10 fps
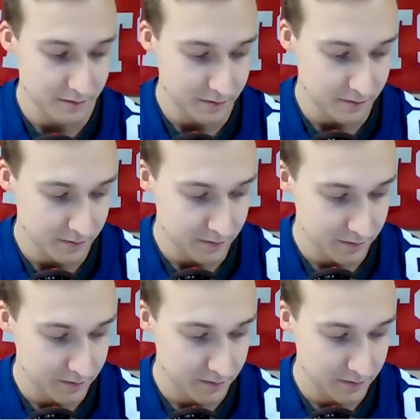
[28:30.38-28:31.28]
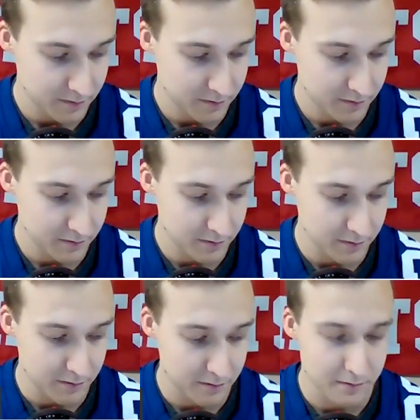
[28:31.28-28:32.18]

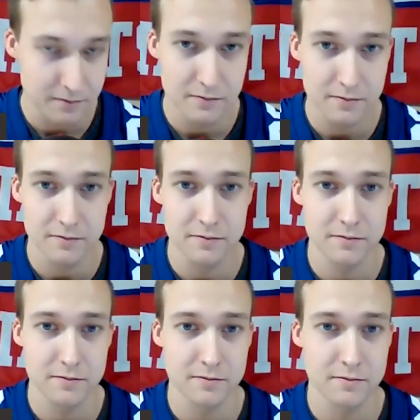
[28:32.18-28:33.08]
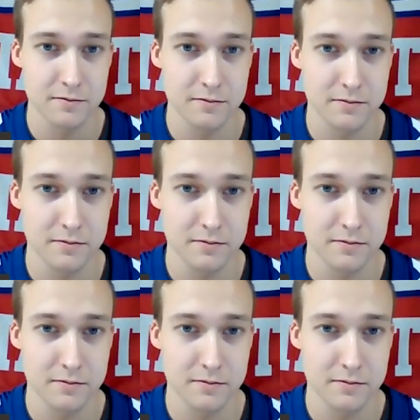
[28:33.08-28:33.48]
No words are spoken by the person on screen.